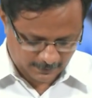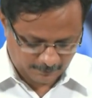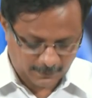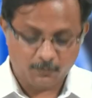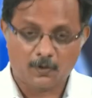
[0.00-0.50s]

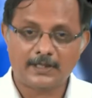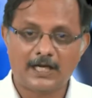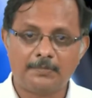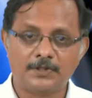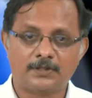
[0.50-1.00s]
But what
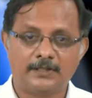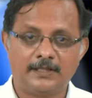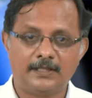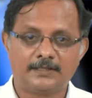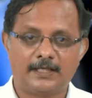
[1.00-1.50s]
happens on the
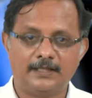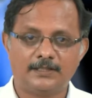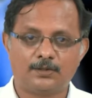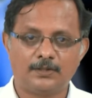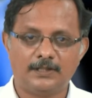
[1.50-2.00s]
dendritic side is
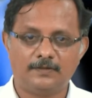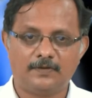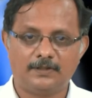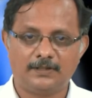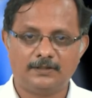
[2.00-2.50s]
totally
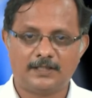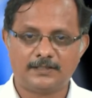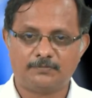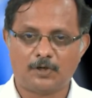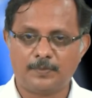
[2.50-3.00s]
different, and as
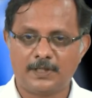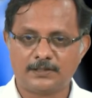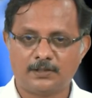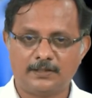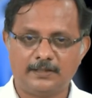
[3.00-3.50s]
it propagates
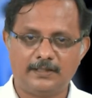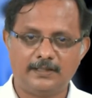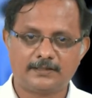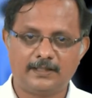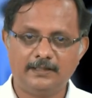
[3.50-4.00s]
on the
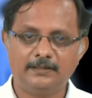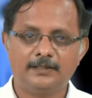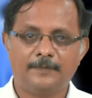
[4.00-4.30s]
dendritic side,